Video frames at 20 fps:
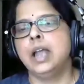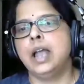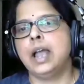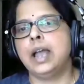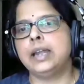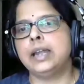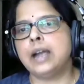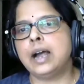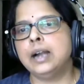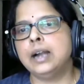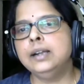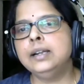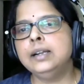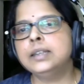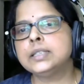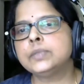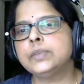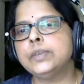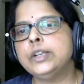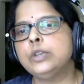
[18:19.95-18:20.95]
And
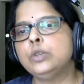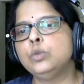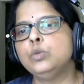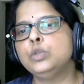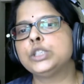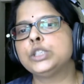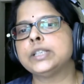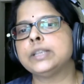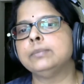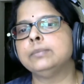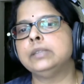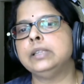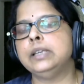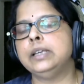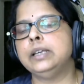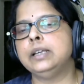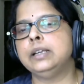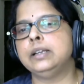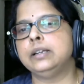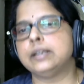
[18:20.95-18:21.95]
unless we do
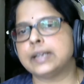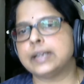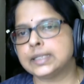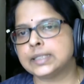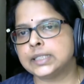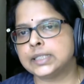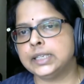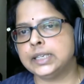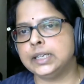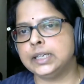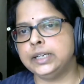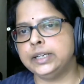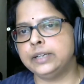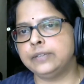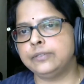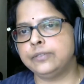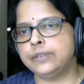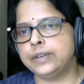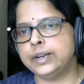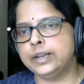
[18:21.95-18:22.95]
something drastically
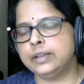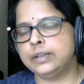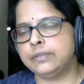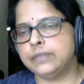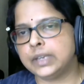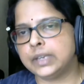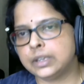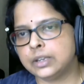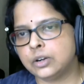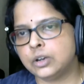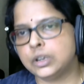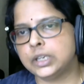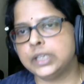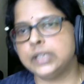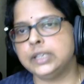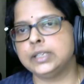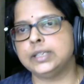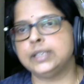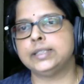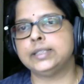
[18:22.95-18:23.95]
different, we cannot
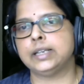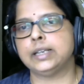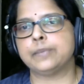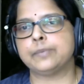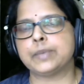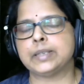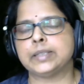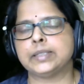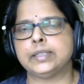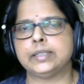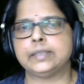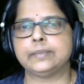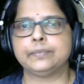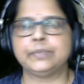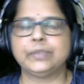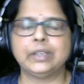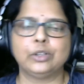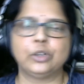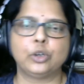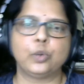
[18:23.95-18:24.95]
increase the capacity.
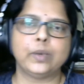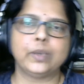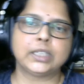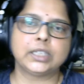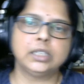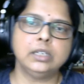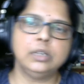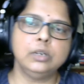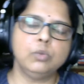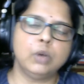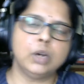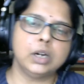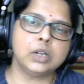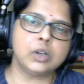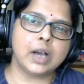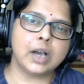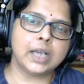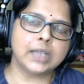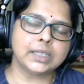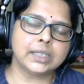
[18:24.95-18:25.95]
Now, the question you want to
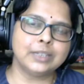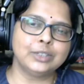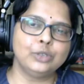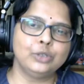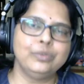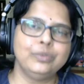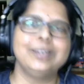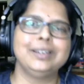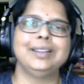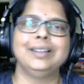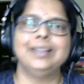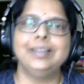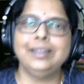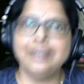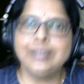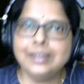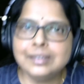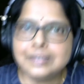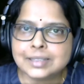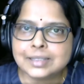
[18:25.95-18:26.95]
ask is, do we really
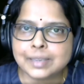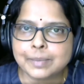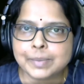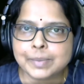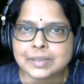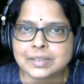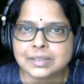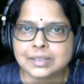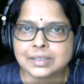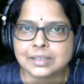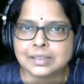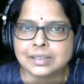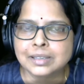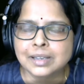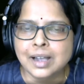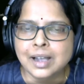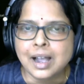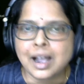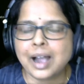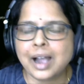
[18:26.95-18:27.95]
need this capacity?
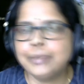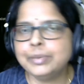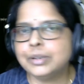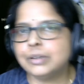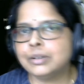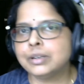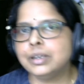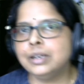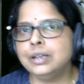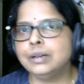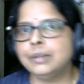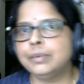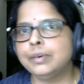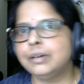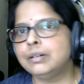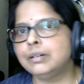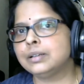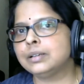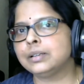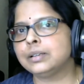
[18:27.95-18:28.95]
I'm talking
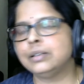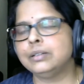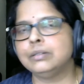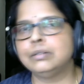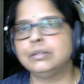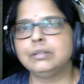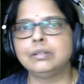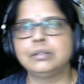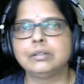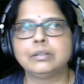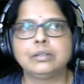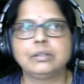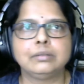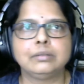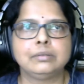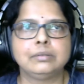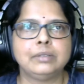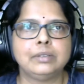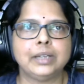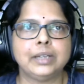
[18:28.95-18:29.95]
about, 10
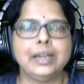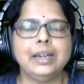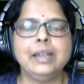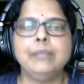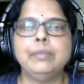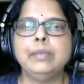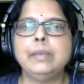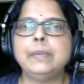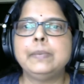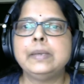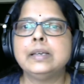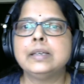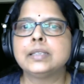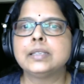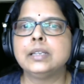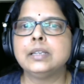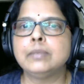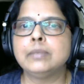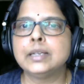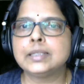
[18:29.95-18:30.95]
Mbps
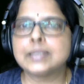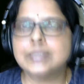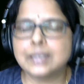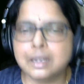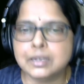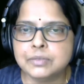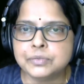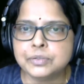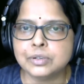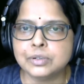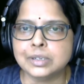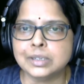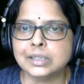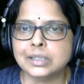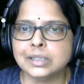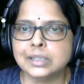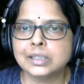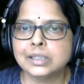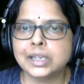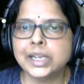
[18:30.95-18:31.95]
in my cell phone,
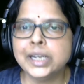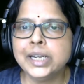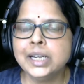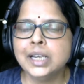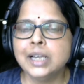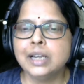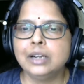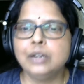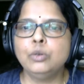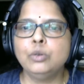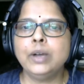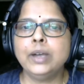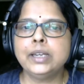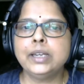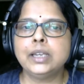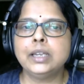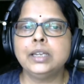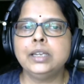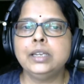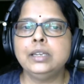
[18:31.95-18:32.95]
right? Do I
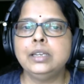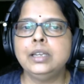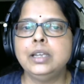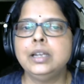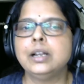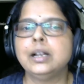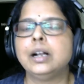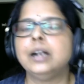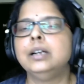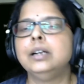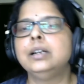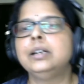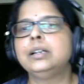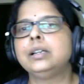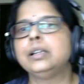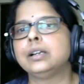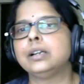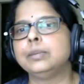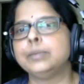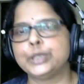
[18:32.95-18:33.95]
really need 100
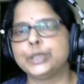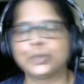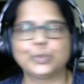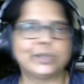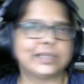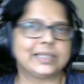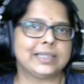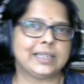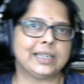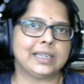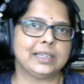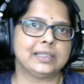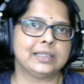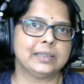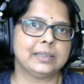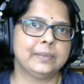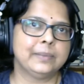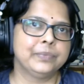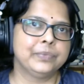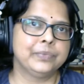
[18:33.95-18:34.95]
terabits per second?
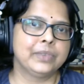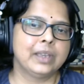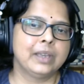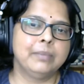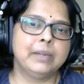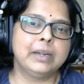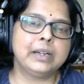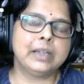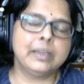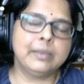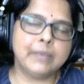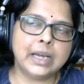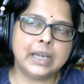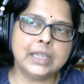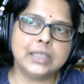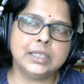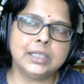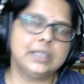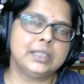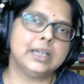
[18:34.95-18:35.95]
But
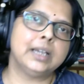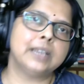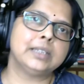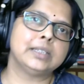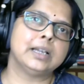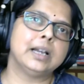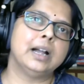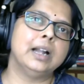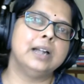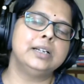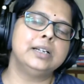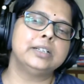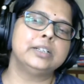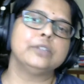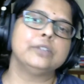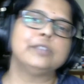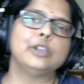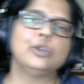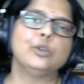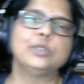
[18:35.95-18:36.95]
imagine that hundreds
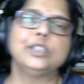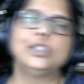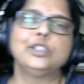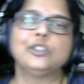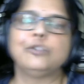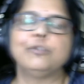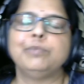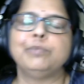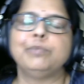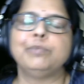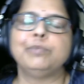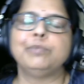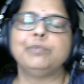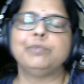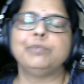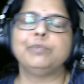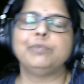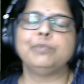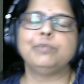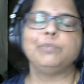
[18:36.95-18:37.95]
of thousands of people are
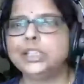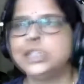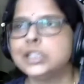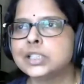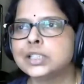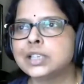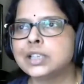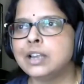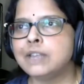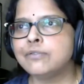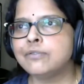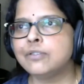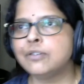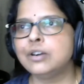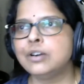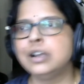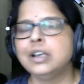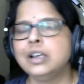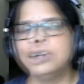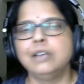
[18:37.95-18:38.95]
using this cell
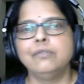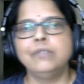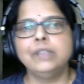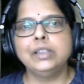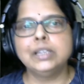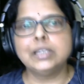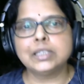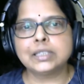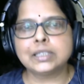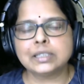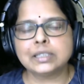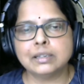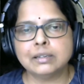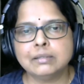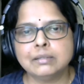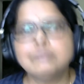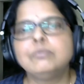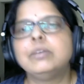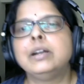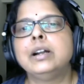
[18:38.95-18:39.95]
phone with this
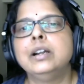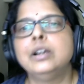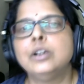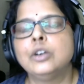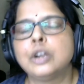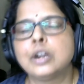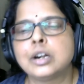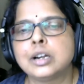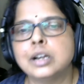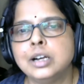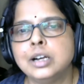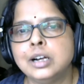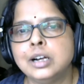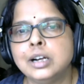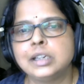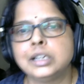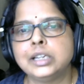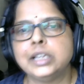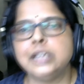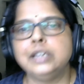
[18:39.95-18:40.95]
1 or
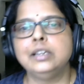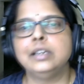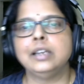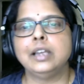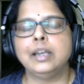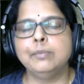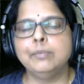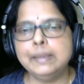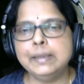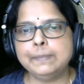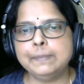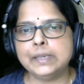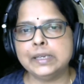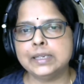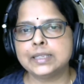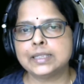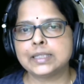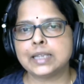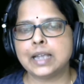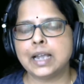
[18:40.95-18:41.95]
10
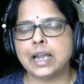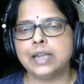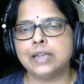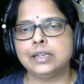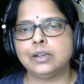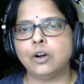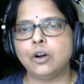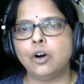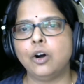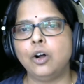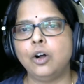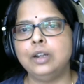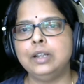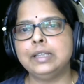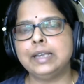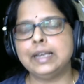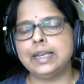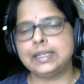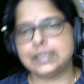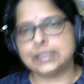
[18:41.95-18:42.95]
Mbps, and all
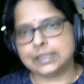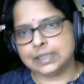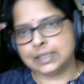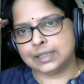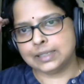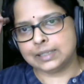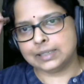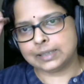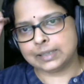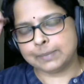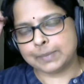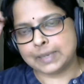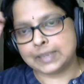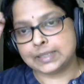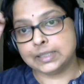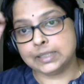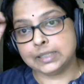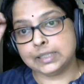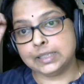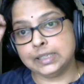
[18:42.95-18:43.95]
that
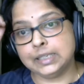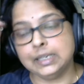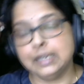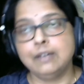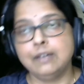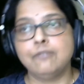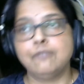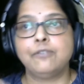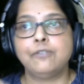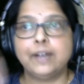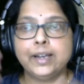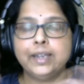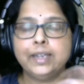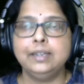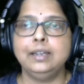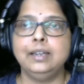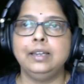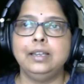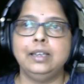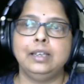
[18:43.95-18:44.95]
capacity
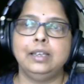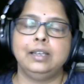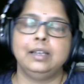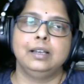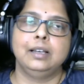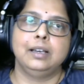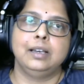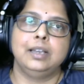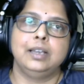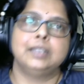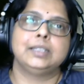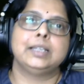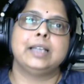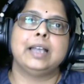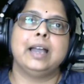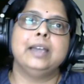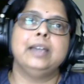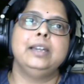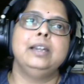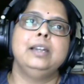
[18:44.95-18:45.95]
finally is
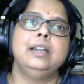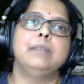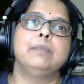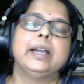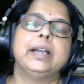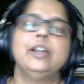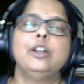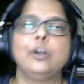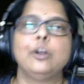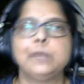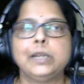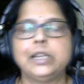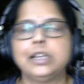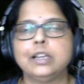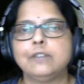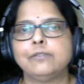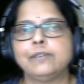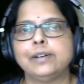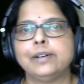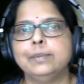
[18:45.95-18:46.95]
carried by an
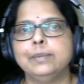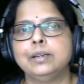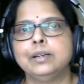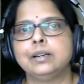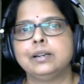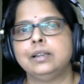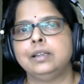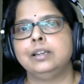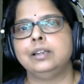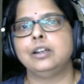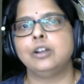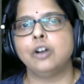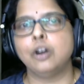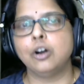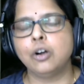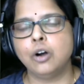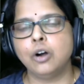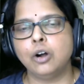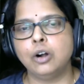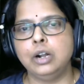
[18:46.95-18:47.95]
optical fiber in a
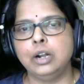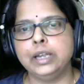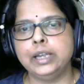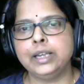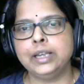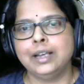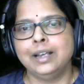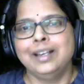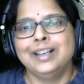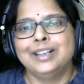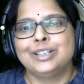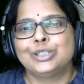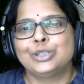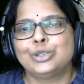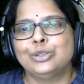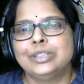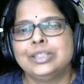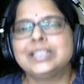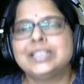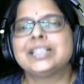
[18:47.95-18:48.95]
long haul link.
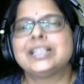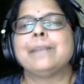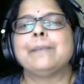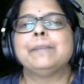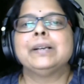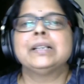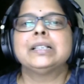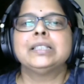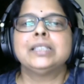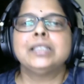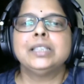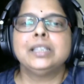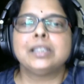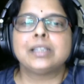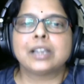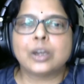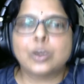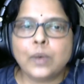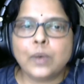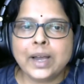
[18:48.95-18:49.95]
So this capacity
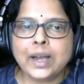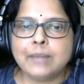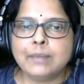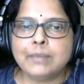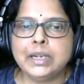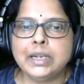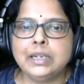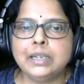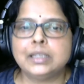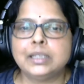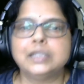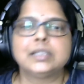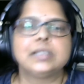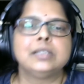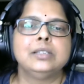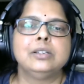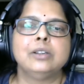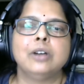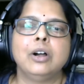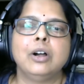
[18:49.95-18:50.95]
requirement is
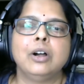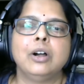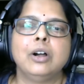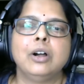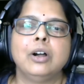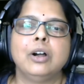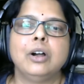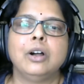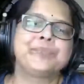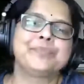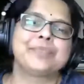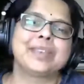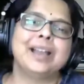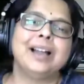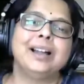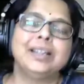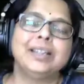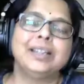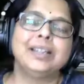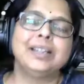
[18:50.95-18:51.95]
not
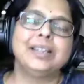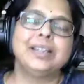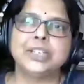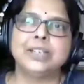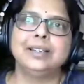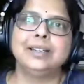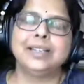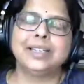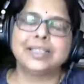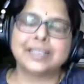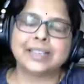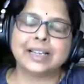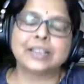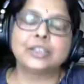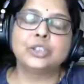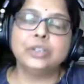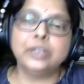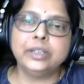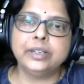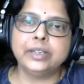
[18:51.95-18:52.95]
artificial, it is
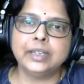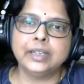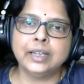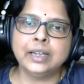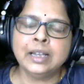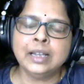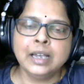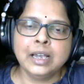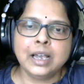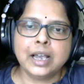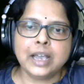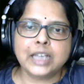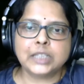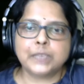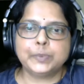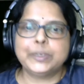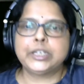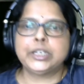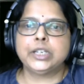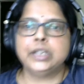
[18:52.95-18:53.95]
actually real.
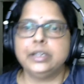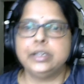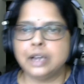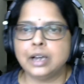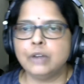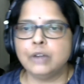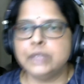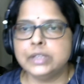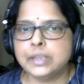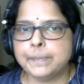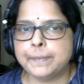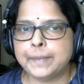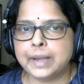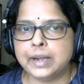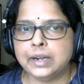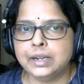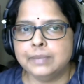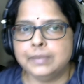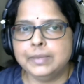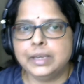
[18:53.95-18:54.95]
Especially now with the
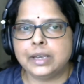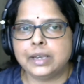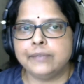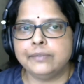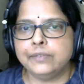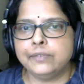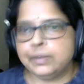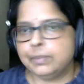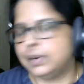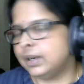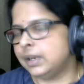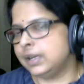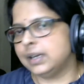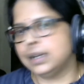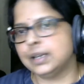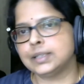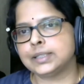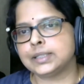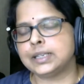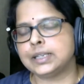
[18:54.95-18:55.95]
pandemic, everybody
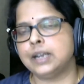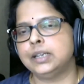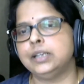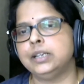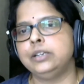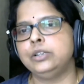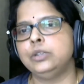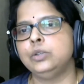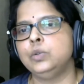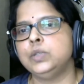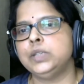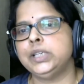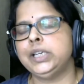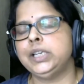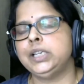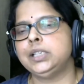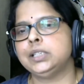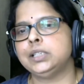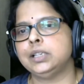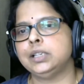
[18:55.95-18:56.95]
has started using
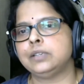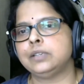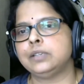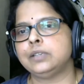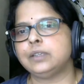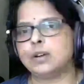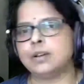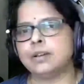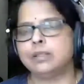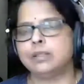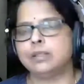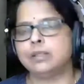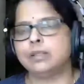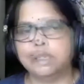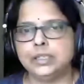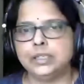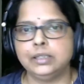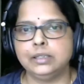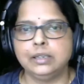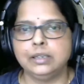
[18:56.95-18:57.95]
internet for the
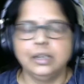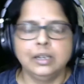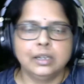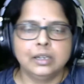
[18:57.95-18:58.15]
meeting.